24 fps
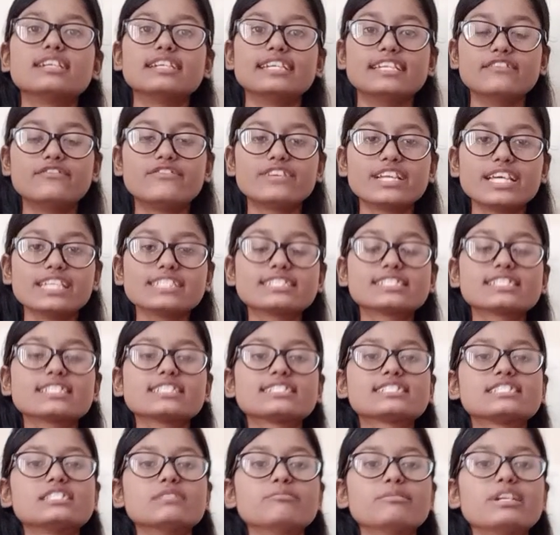
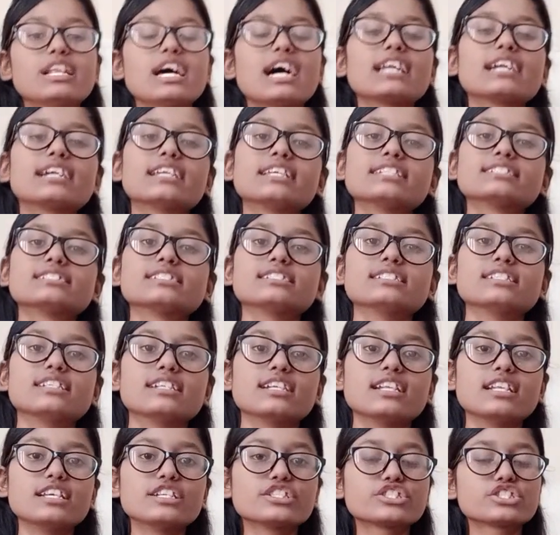differences, similarities, and the
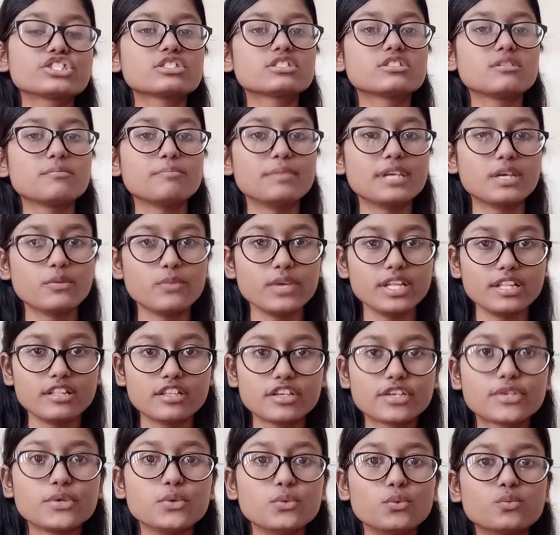relationship between the
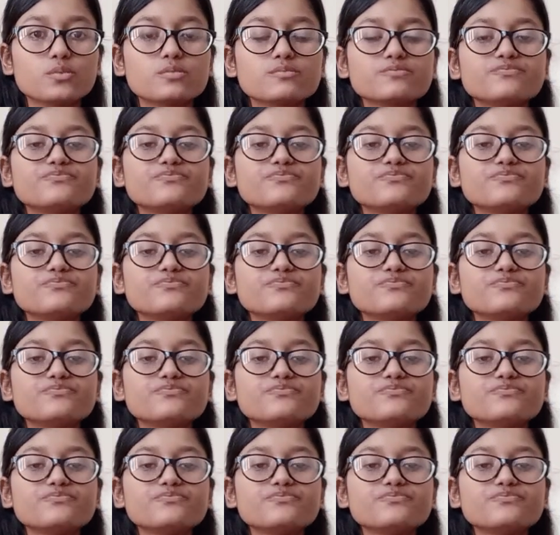two.